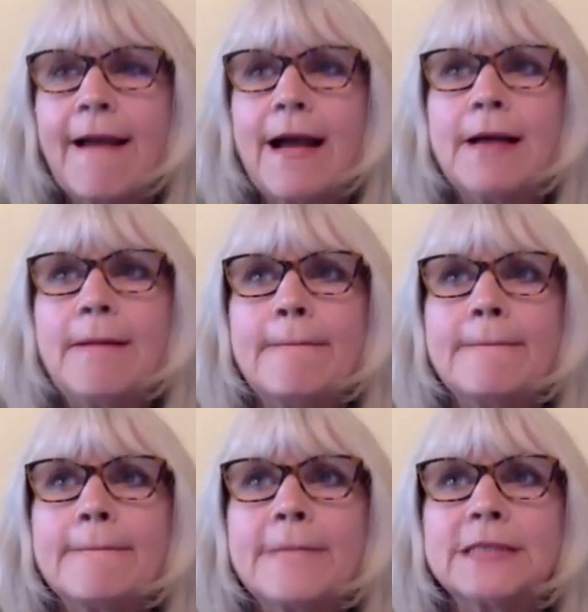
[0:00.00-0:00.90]
Um,
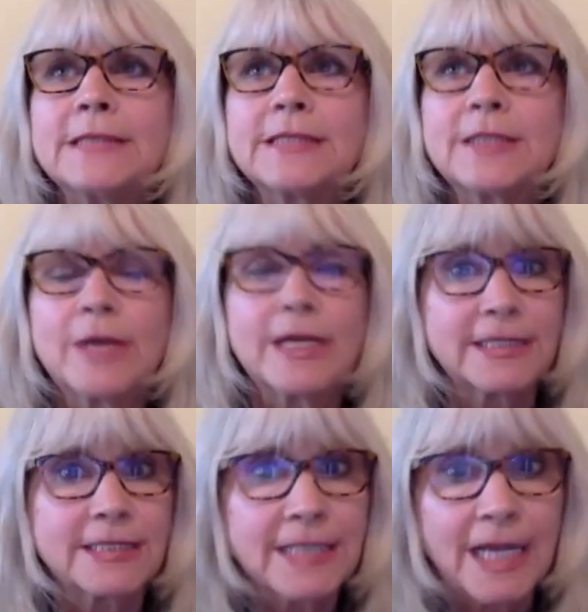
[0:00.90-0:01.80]
so I
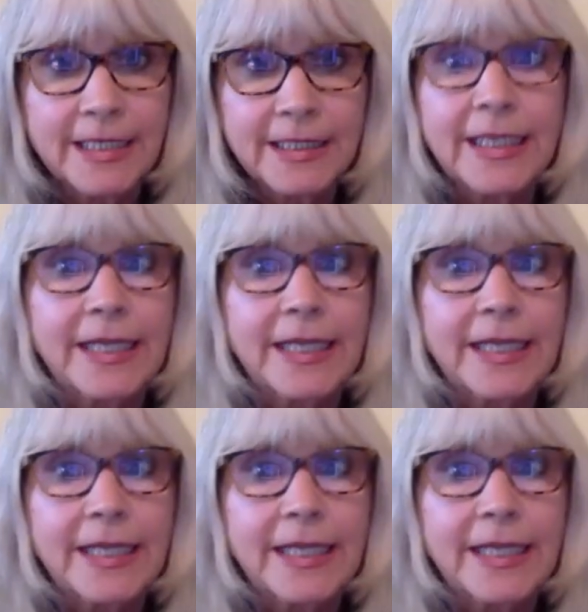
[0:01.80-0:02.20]
decided,